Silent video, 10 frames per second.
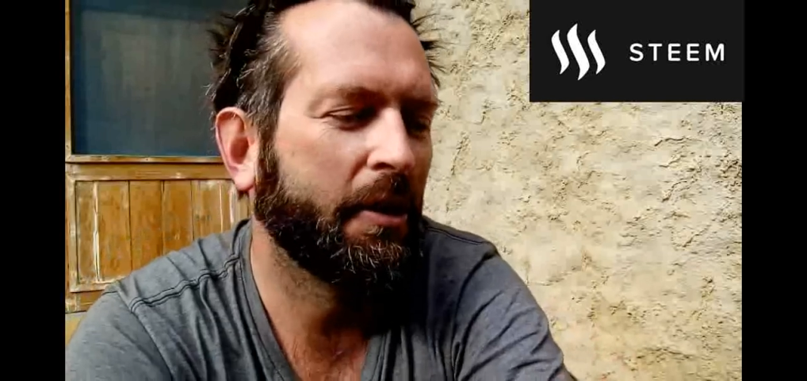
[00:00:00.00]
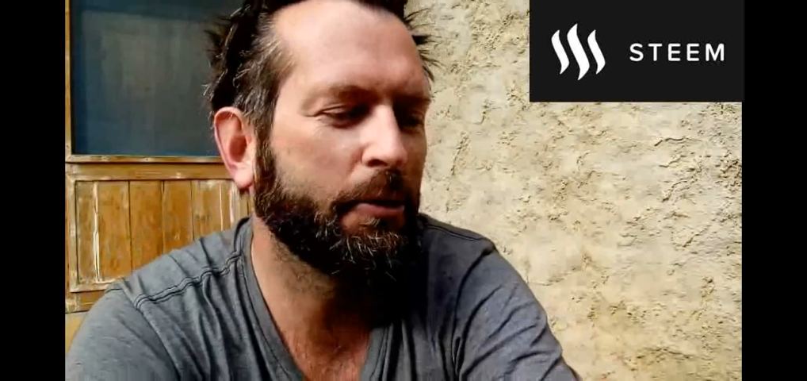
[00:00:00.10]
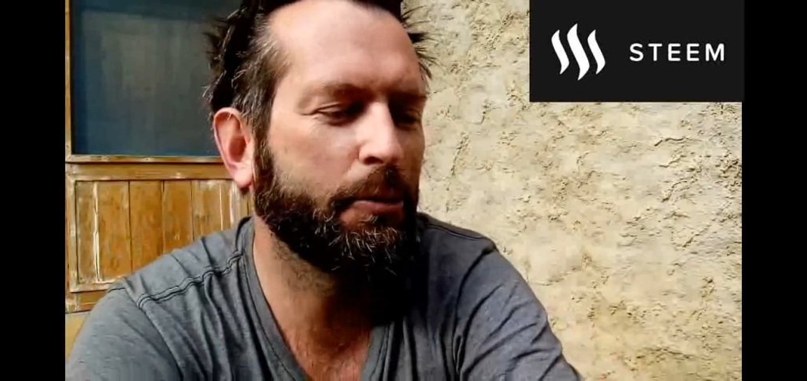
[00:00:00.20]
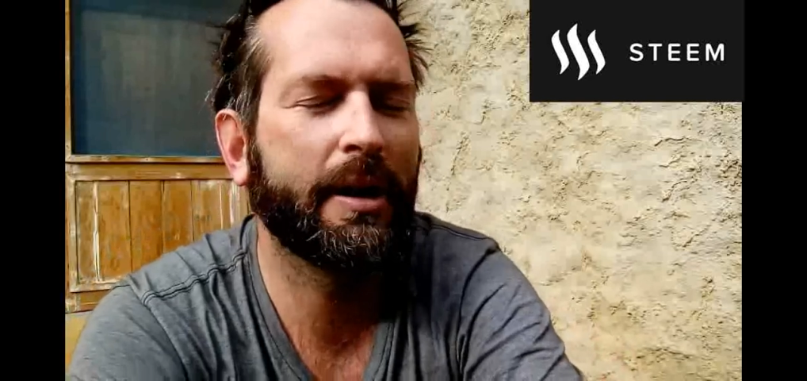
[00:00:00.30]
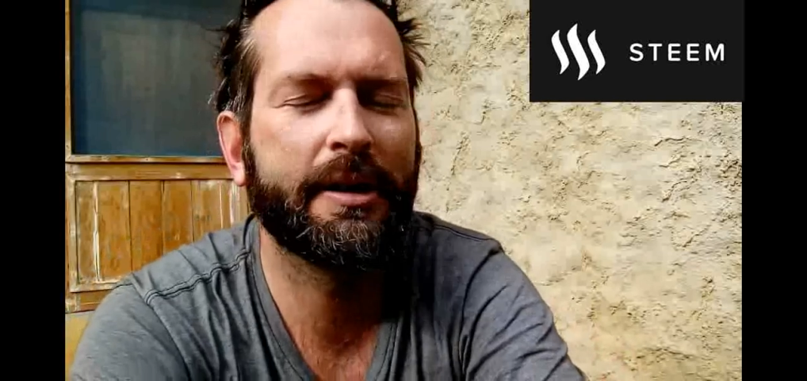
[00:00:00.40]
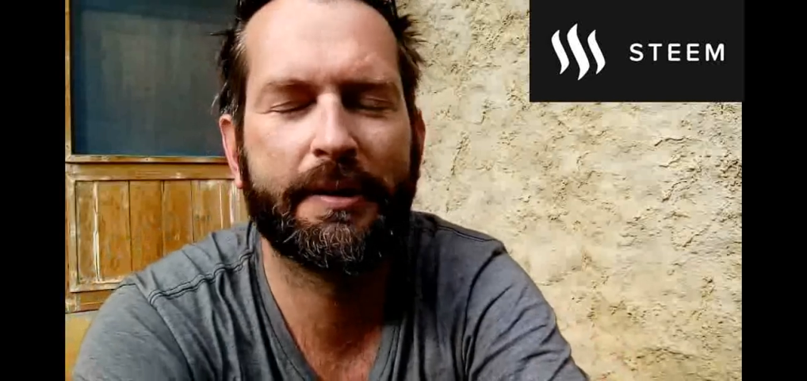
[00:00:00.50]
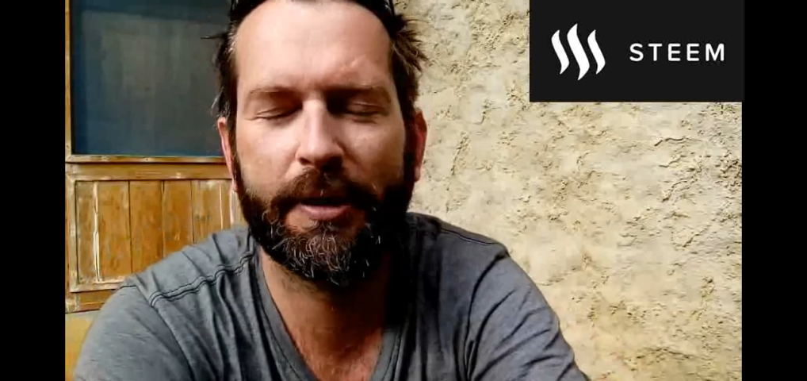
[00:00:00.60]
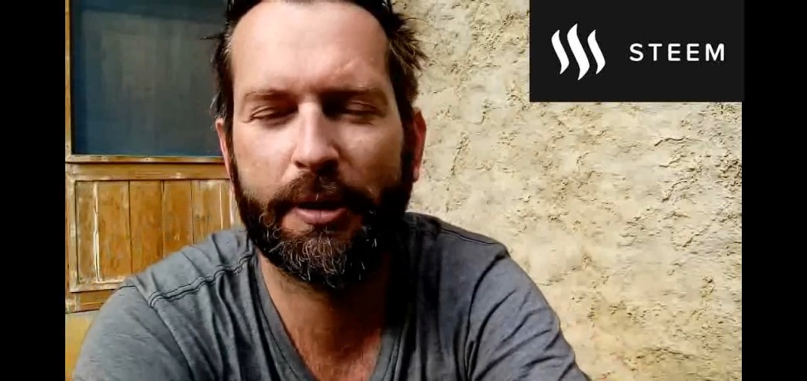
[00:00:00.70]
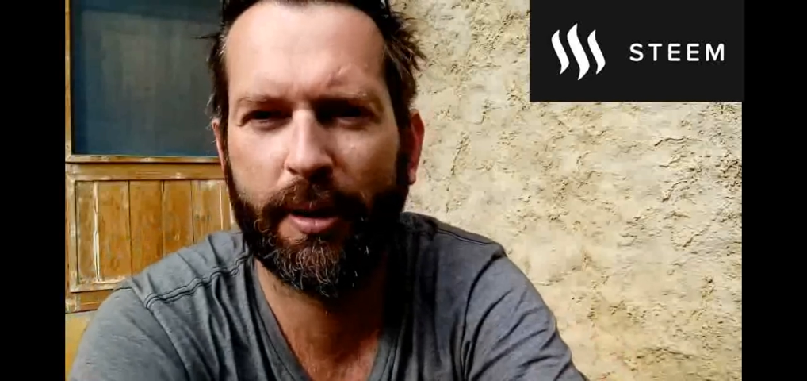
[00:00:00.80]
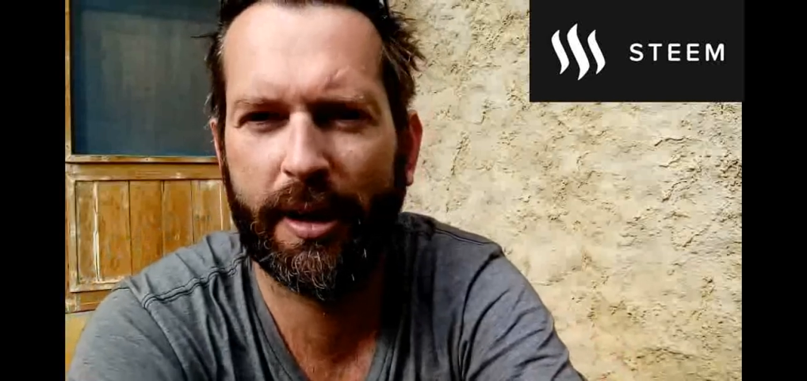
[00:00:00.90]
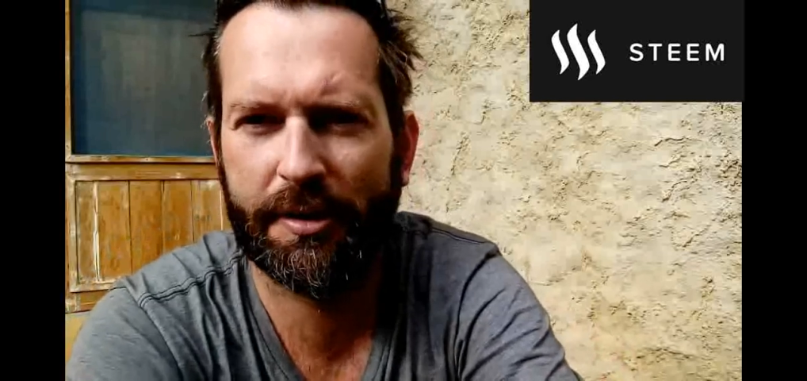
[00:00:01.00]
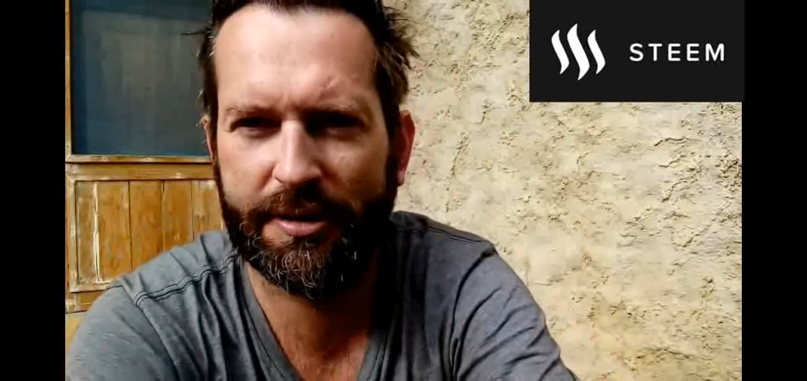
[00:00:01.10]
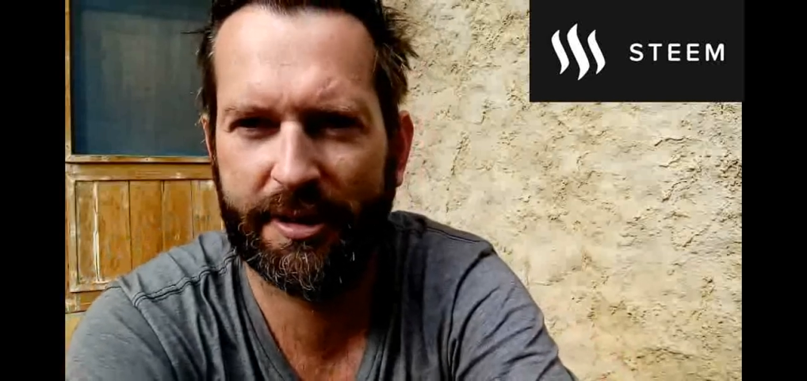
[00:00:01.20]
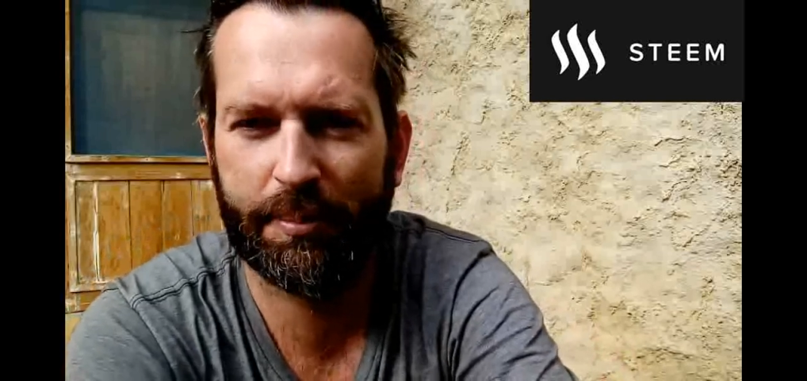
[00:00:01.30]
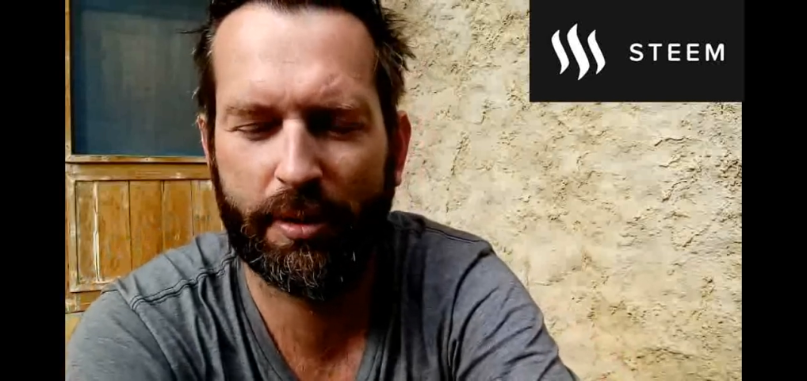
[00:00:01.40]
or relatively quiet on
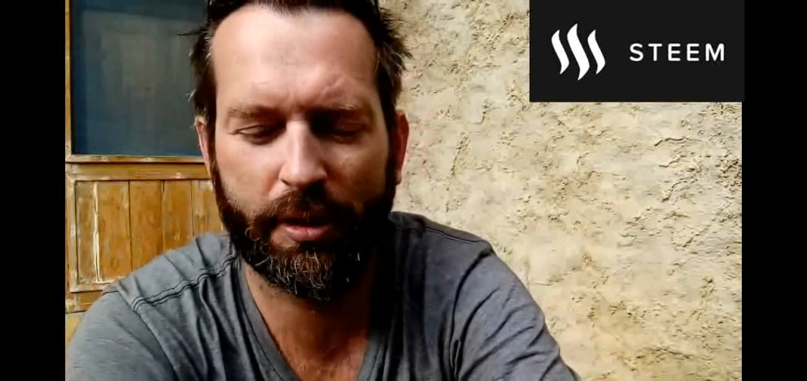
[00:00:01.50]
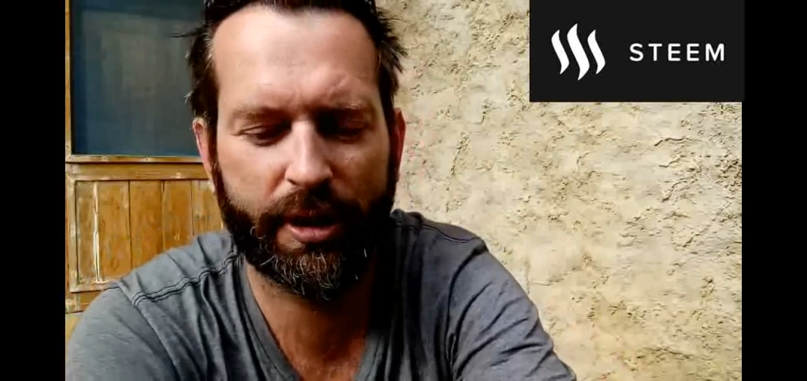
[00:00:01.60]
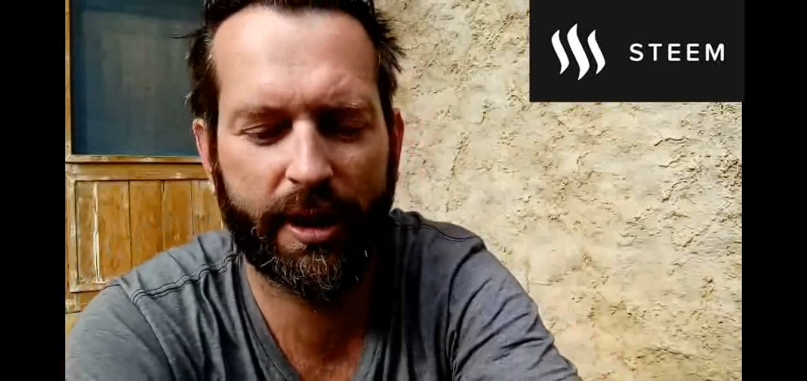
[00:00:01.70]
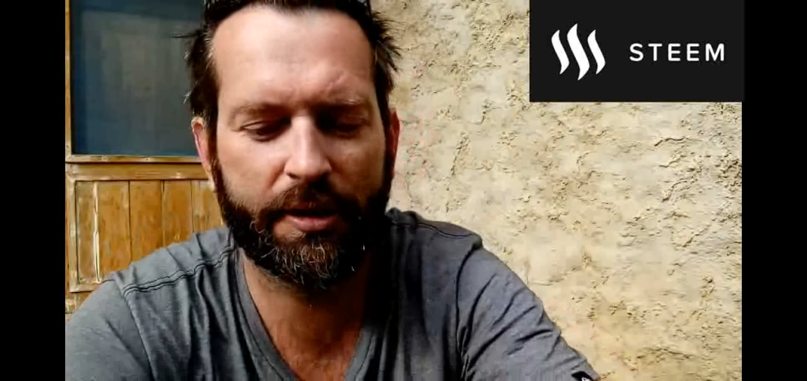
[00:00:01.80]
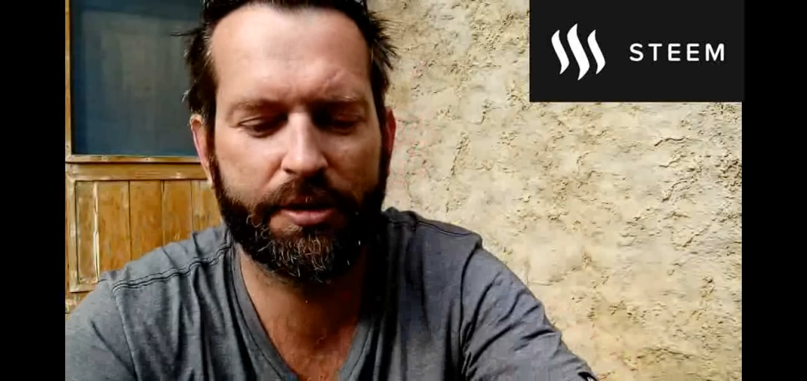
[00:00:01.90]
Steem blockchain.